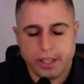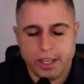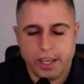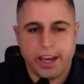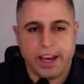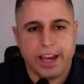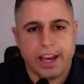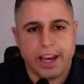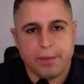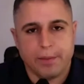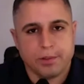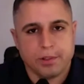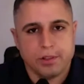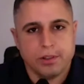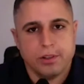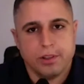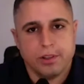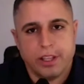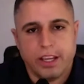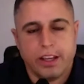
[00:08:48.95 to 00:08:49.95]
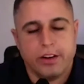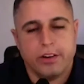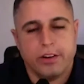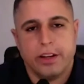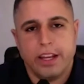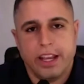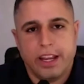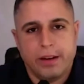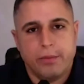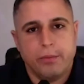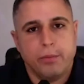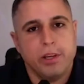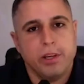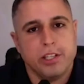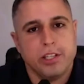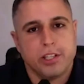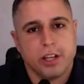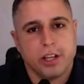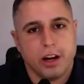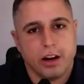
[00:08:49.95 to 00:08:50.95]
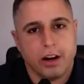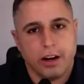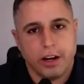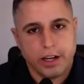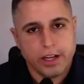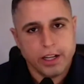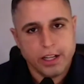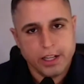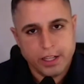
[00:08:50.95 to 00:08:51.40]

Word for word: yeah absolutely you know and, and we saw it